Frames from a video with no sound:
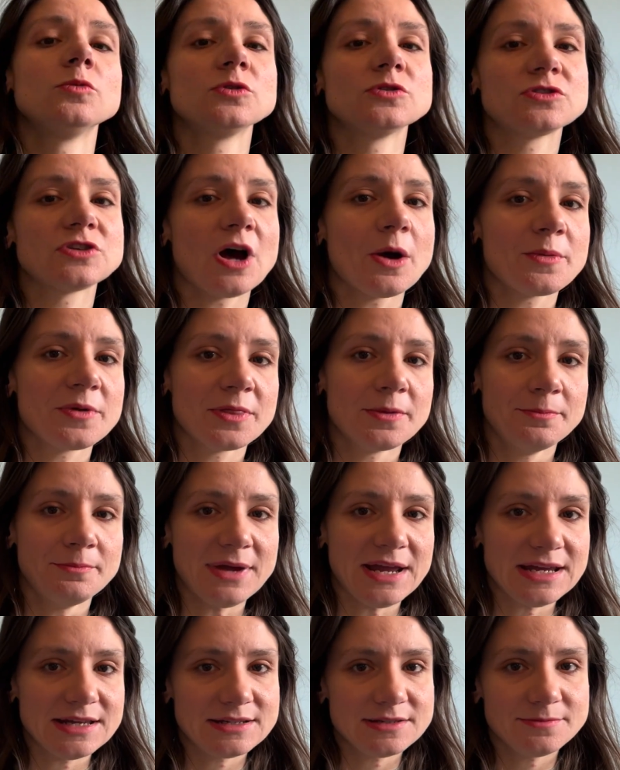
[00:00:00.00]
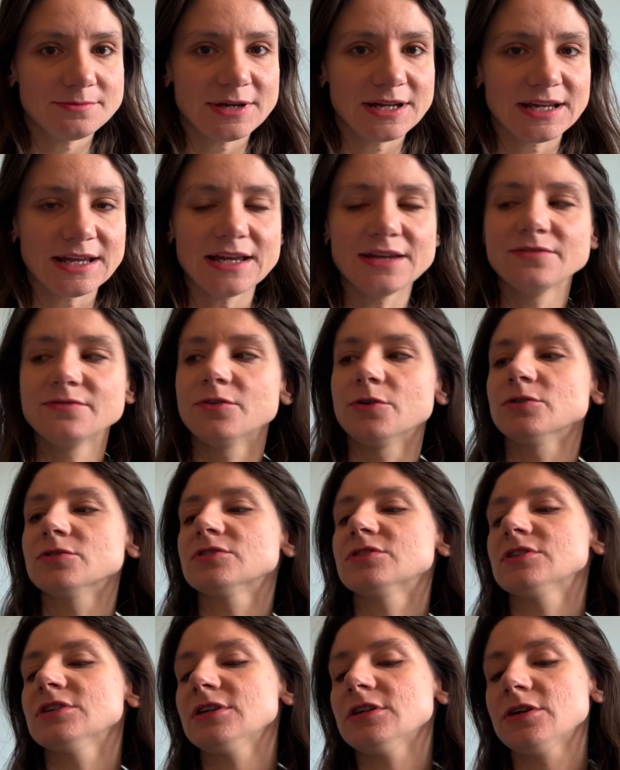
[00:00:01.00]
We'll start with The Maiden by Kate
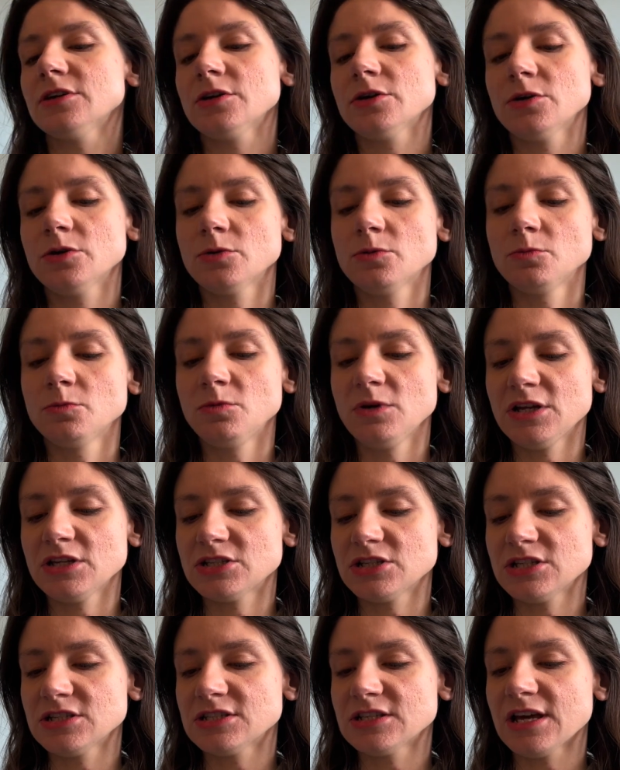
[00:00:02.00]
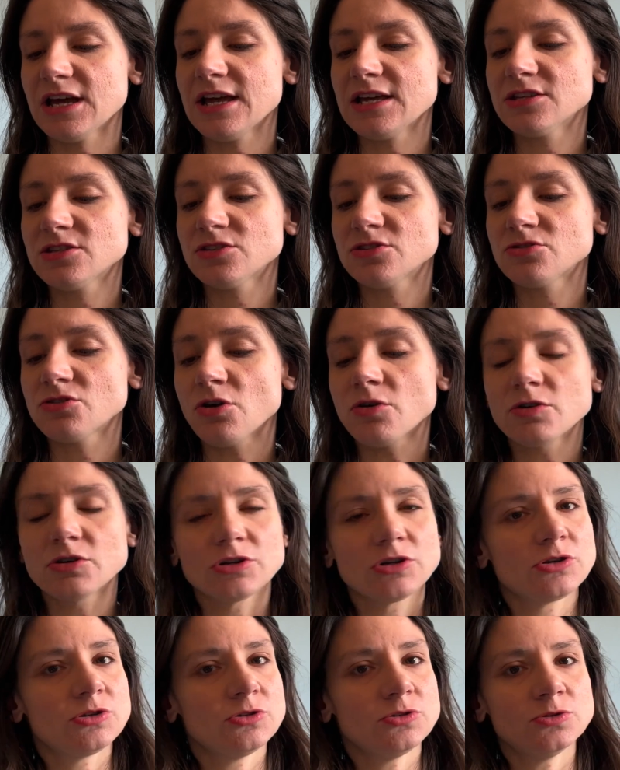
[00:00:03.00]
Foster, which is a
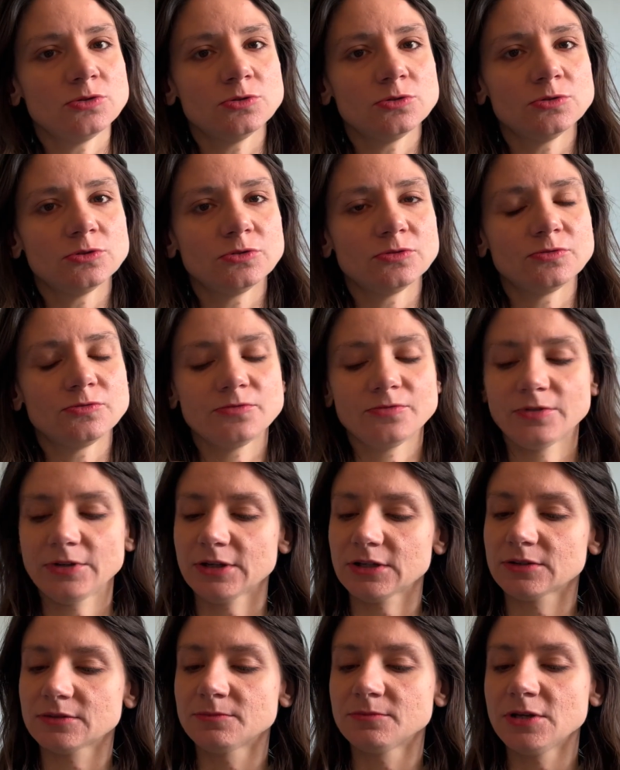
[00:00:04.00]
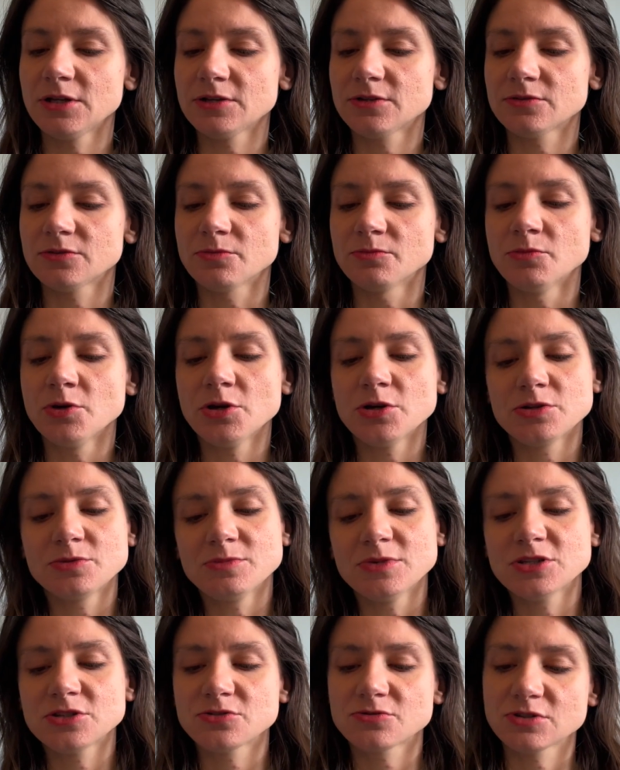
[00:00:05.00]
historical bit of murder
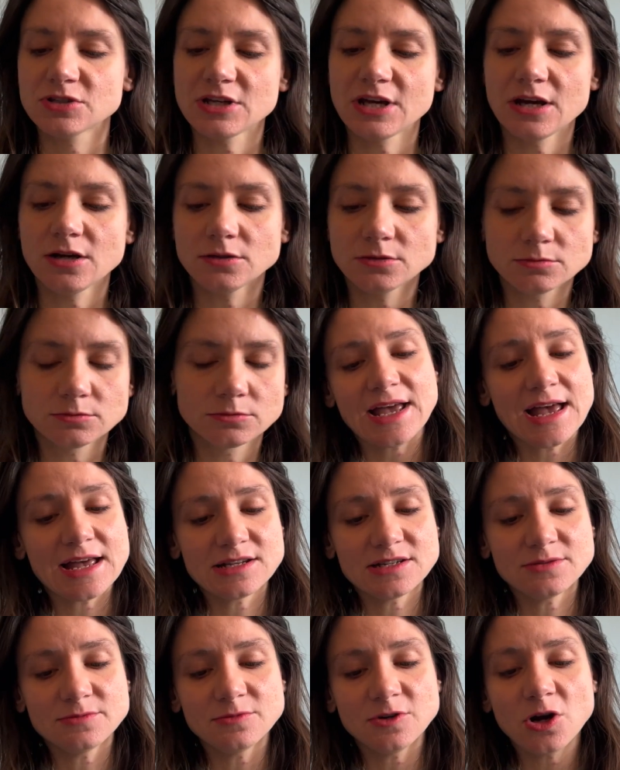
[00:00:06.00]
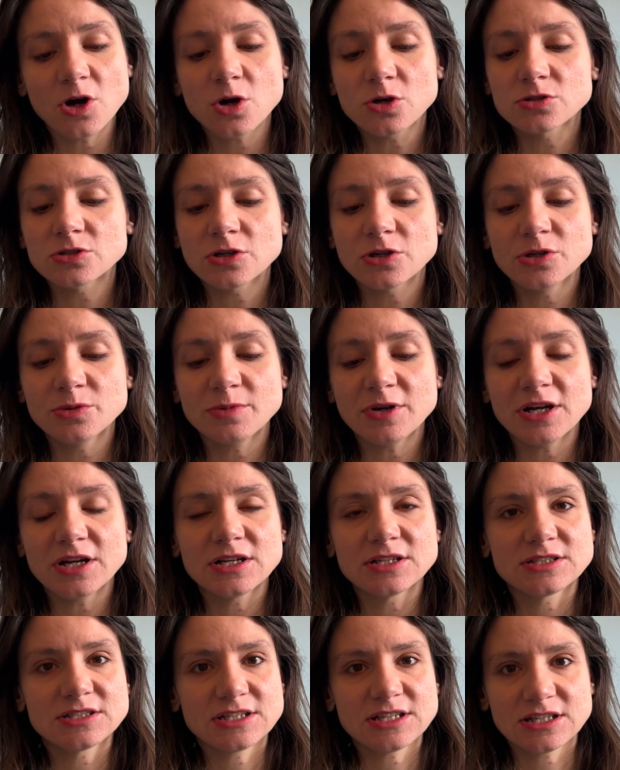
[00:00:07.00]
mystery tale. Edinburgh, October
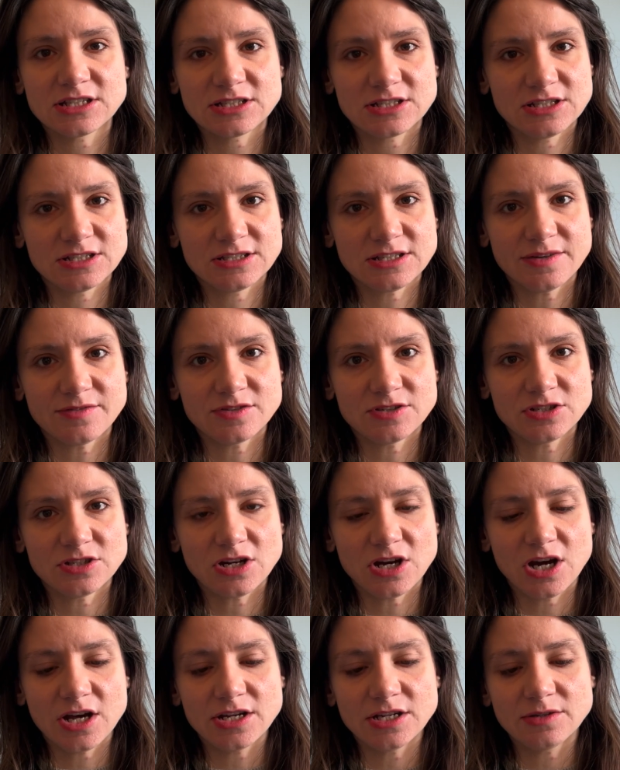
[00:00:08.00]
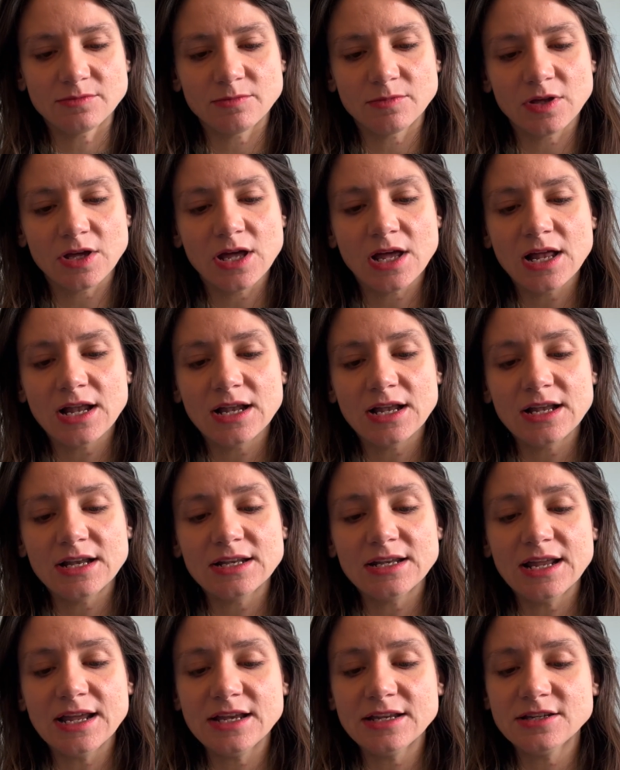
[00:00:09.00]
1679.
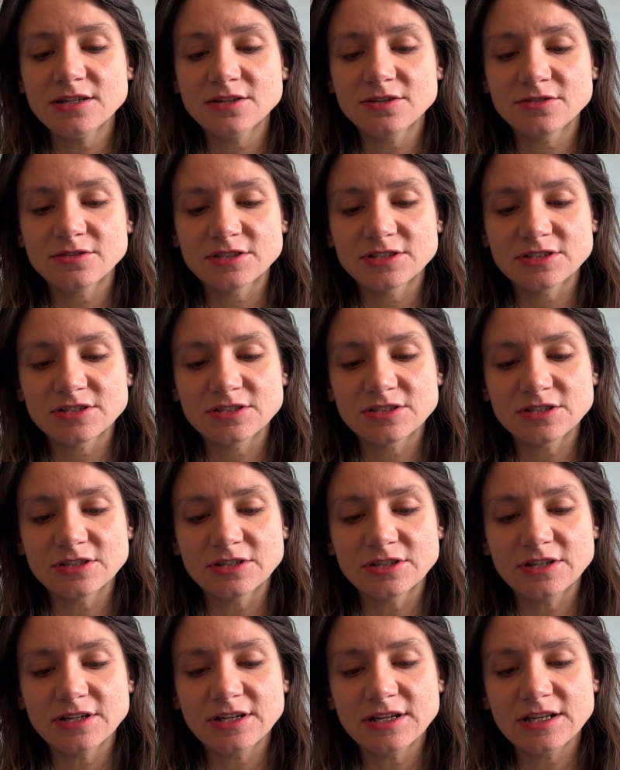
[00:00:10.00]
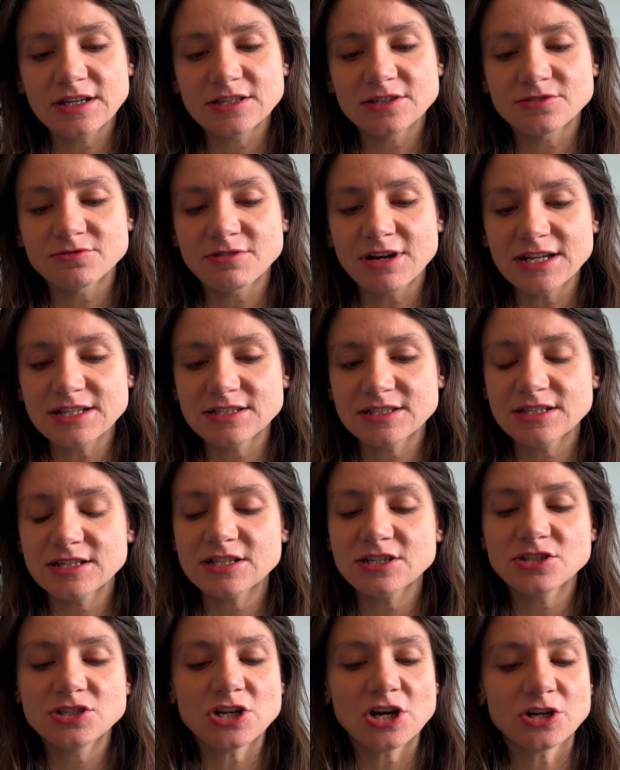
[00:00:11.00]
Lady Christian is arrested
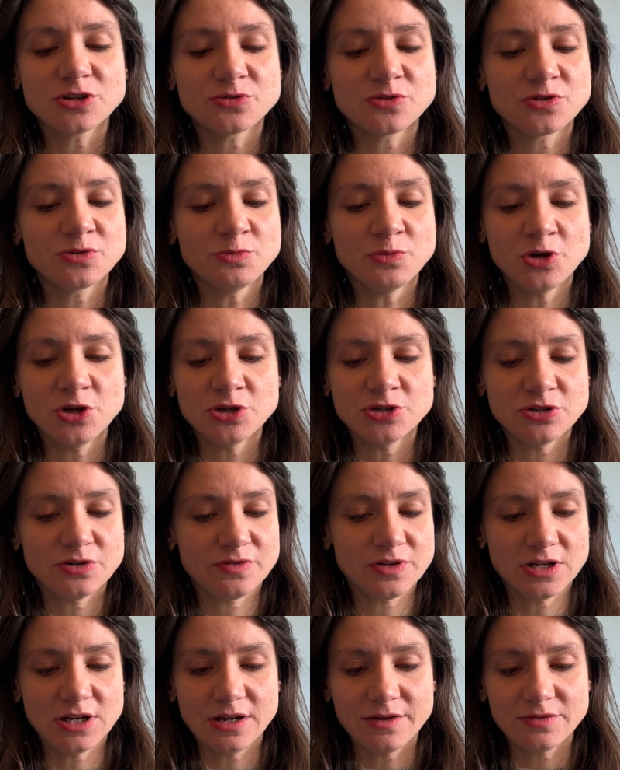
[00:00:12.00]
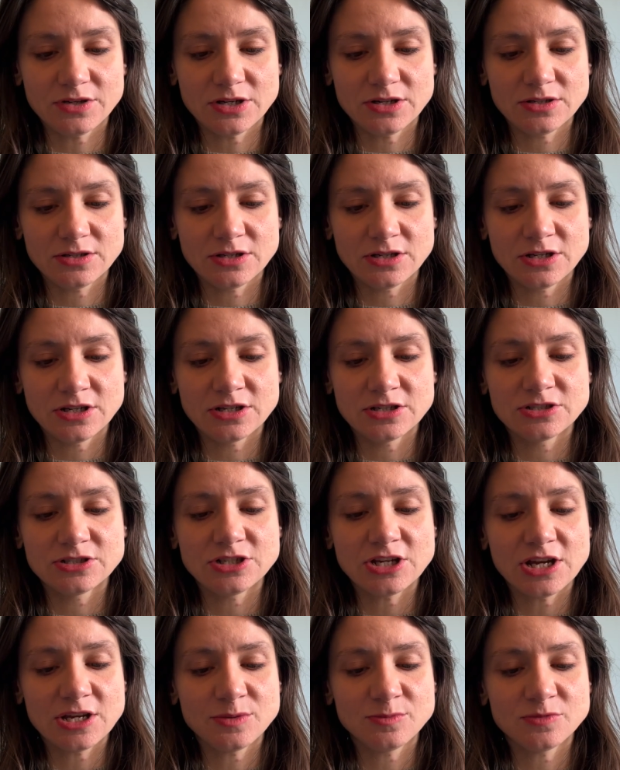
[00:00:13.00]
and charged with the murder of her lover,
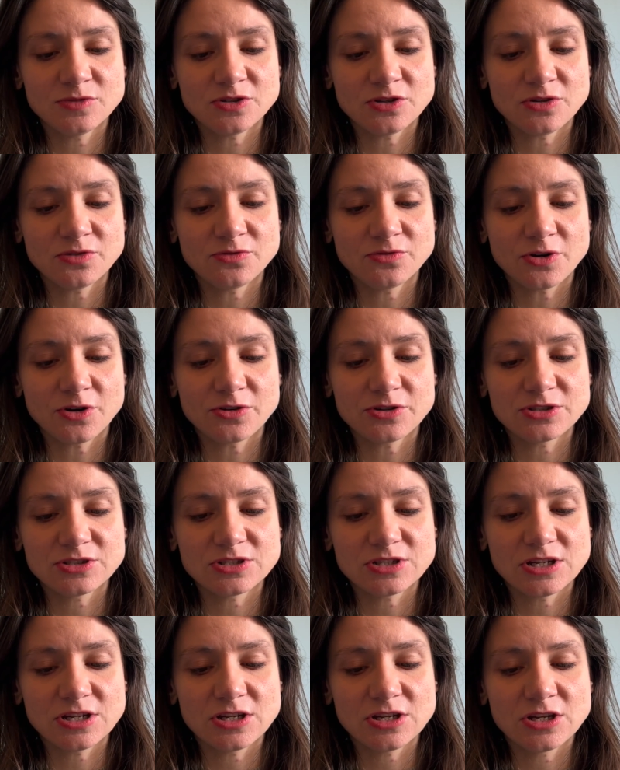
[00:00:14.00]
James Forrester.